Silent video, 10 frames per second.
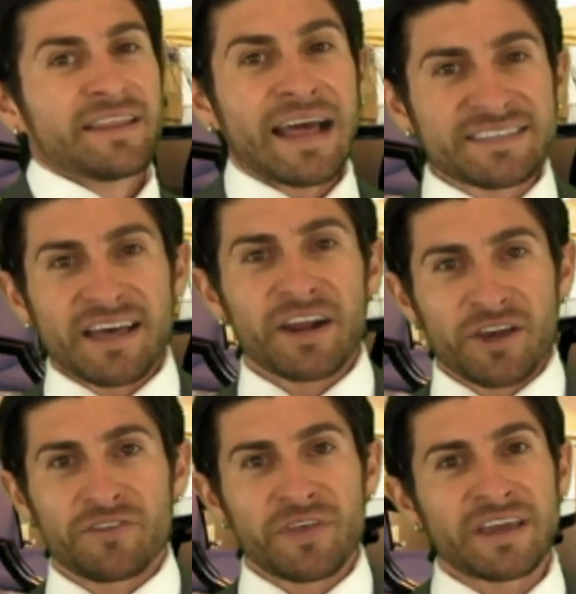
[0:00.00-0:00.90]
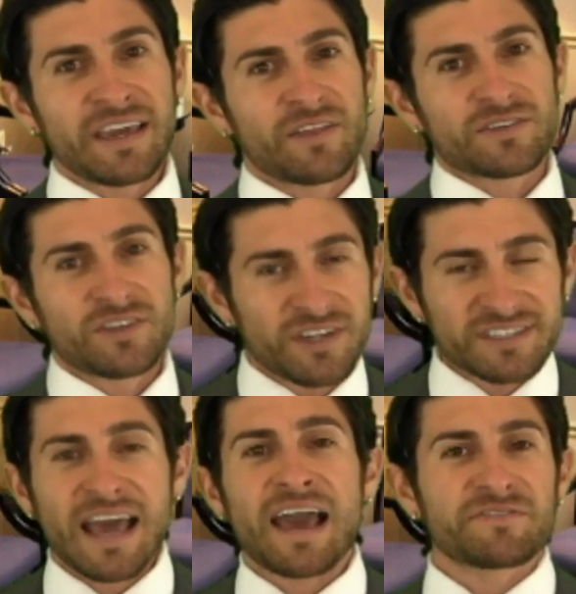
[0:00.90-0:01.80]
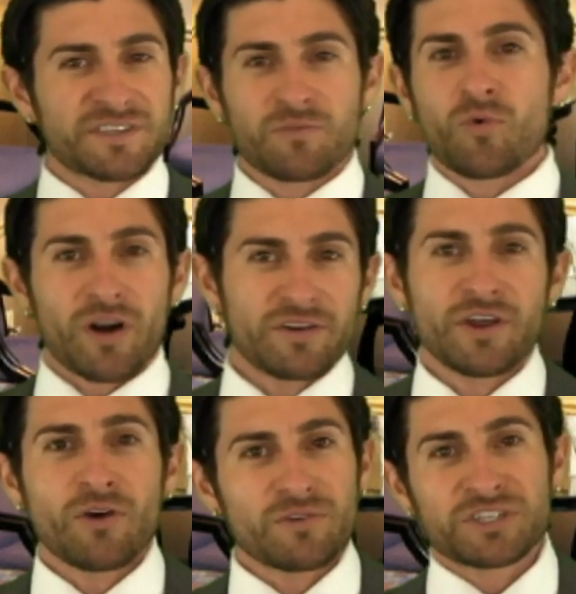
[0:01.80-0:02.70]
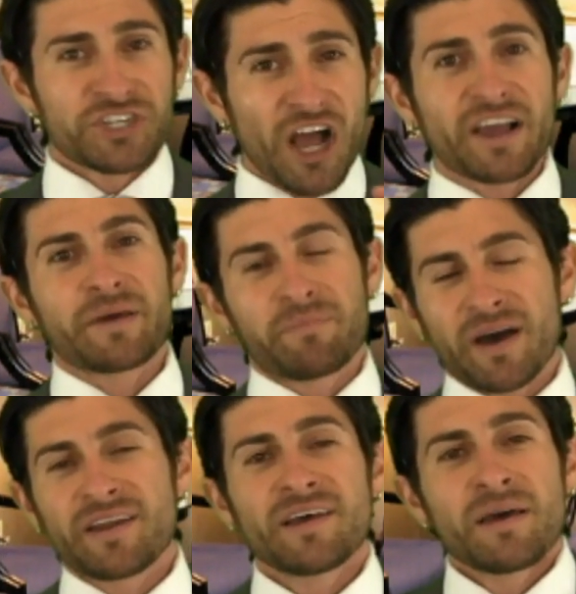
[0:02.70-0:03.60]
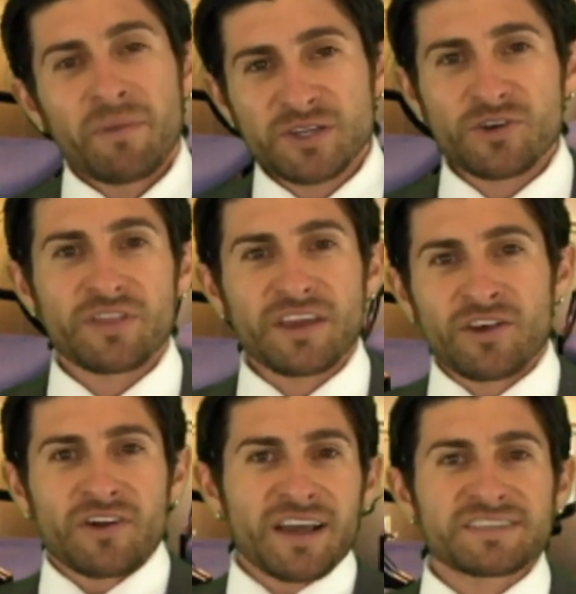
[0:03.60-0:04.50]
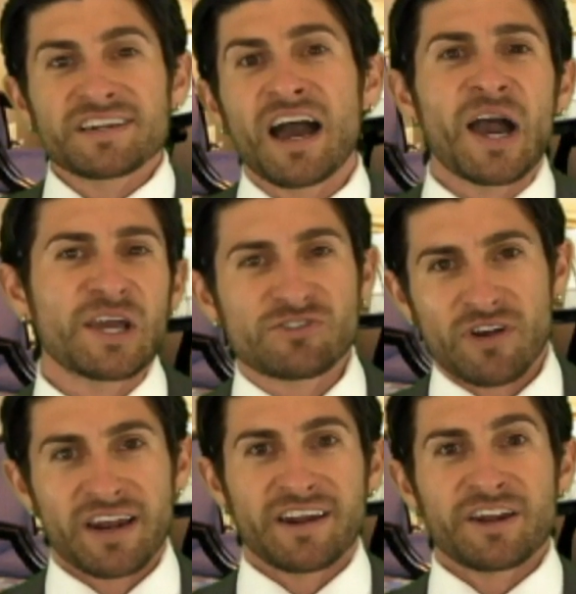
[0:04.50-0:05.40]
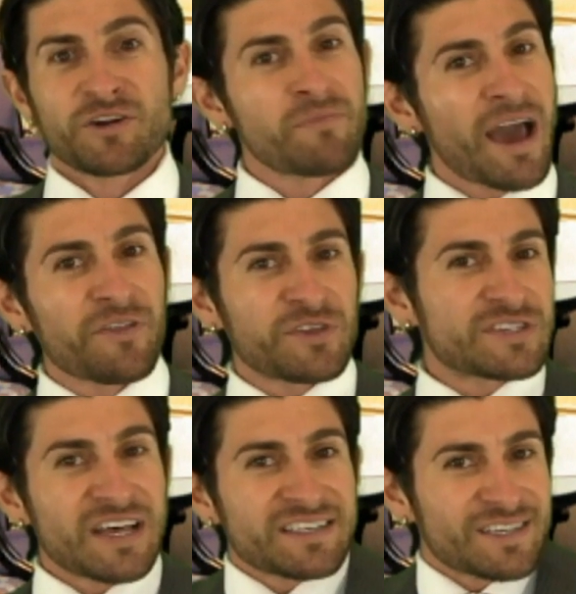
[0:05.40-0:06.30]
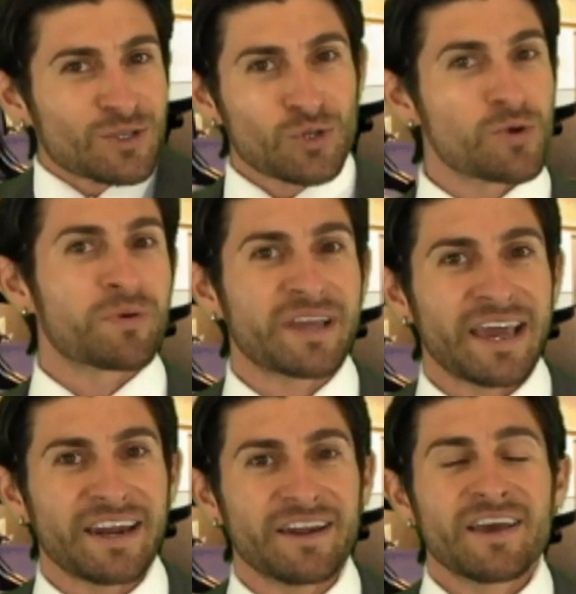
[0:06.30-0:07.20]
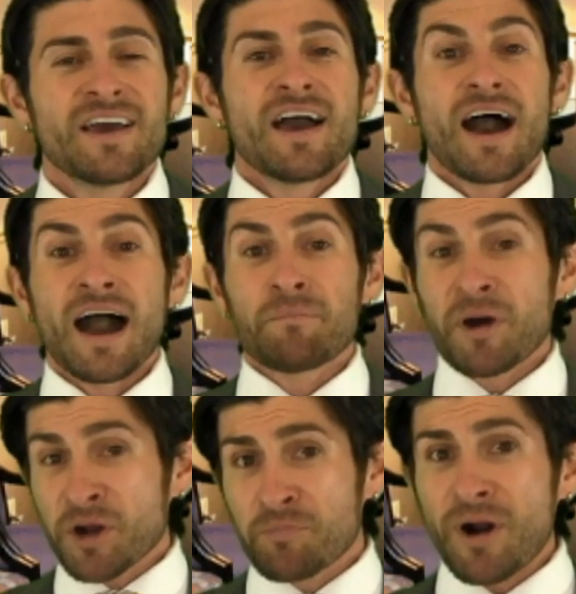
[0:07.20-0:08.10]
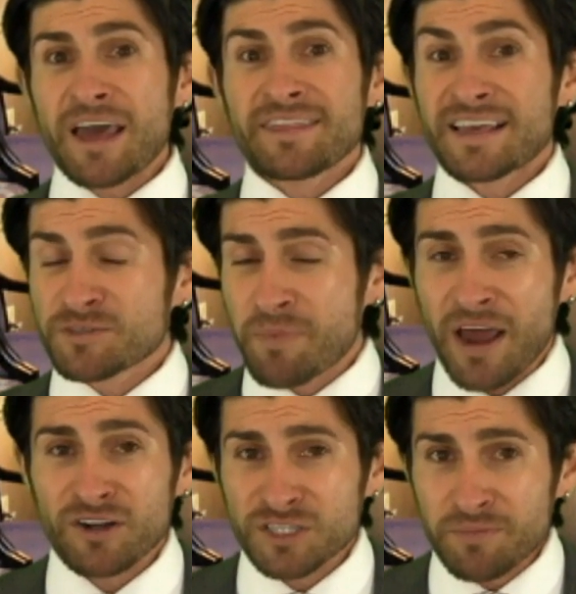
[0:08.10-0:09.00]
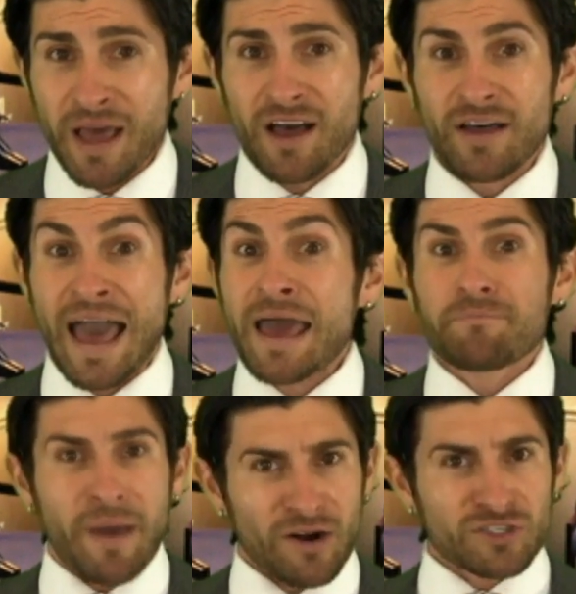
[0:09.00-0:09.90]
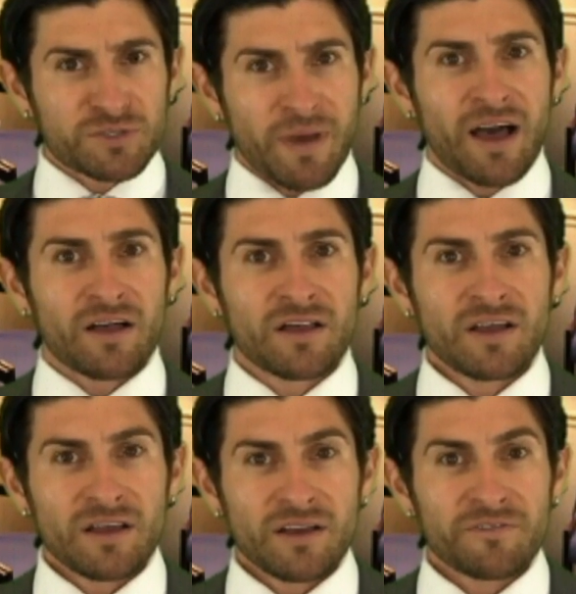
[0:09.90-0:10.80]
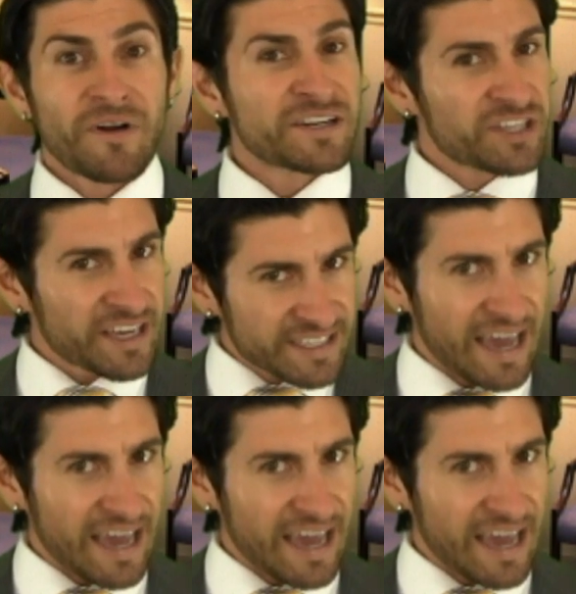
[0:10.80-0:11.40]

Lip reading: That's not a good thing either. So just have some water. Don't chug it, but make sure that you're nice and hydrated and your mouth is nice and lubricated. But your breath had better smell, fresh like a